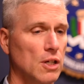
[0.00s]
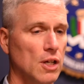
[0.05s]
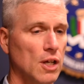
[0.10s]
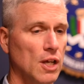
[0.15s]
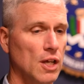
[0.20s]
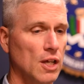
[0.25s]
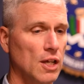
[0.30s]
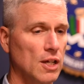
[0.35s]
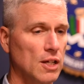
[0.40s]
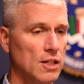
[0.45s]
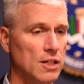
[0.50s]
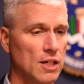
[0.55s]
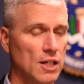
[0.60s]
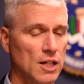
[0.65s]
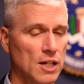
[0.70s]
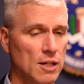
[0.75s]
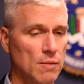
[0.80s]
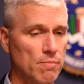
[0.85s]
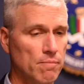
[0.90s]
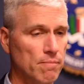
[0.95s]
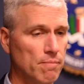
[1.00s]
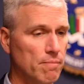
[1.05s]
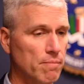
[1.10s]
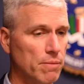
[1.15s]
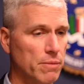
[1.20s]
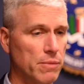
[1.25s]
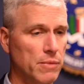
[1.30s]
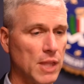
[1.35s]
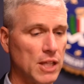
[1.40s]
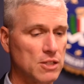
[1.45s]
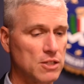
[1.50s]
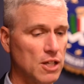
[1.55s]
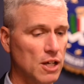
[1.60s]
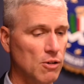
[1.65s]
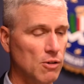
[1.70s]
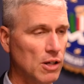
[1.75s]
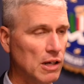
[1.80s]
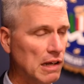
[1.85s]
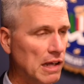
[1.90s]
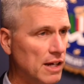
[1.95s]
And that's how
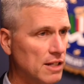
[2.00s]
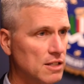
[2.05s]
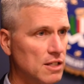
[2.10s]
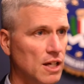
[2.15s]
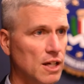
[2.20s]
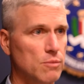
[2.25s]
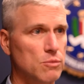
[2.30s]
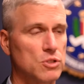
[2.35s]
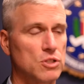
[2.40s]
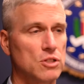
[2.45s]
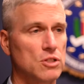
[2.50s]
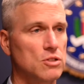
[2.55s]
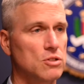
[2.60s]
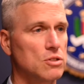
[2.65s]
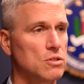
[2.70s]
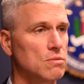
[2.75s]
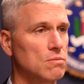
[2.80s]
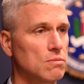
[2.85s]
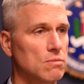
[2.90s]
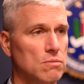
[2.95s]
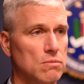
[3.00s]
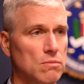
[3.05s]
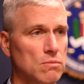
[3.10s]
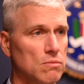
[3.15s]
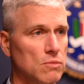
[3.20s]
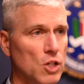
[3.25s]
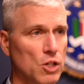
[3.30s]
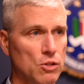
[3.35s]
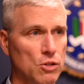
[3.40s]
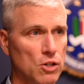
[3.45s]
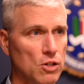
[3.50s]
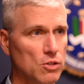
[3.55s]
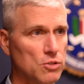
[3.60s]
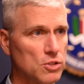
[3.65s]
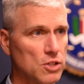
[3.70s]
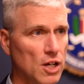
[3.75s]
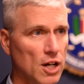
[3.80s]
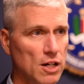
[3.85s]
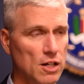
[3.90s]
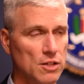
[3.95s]
a lot of times these young
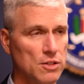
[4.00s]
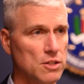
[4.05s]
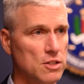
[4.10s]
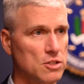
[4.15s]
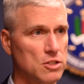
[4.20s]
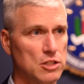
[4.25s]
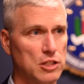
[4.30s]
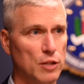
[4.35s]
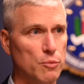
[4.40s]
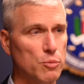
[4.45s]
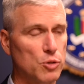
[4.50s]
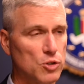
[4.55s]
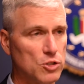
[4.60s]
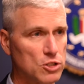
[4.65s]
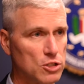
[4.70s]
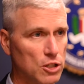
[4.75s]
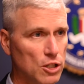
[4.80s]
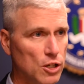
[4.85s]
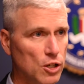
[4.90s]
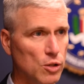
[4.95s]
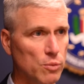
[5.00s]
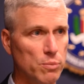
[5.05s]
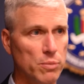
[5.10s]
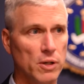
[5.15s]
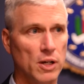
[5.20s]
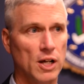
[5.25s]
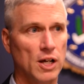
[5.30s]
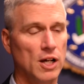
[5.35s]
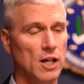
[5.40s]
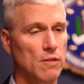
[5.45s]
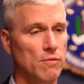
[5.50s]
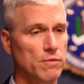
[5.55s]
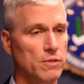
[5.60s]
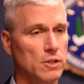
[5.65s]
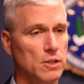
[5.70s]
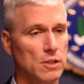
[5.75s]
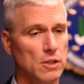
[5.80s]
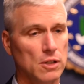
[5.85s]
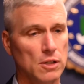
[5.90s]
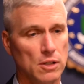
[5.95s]
girls got on the slippery slope of
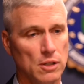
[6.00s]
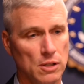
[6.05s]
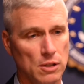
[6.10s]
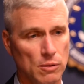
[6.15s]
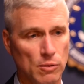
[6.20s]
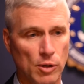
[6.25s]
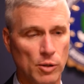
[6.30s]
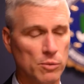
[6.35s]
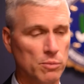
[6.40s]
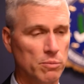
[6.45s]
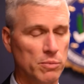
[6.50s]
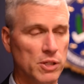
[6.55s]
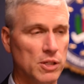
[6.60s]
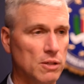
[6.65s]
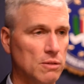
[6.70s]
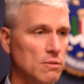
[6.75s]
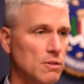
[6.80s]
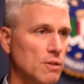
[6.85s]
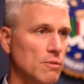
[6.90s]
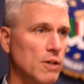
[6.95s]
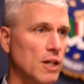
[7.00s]
what would be a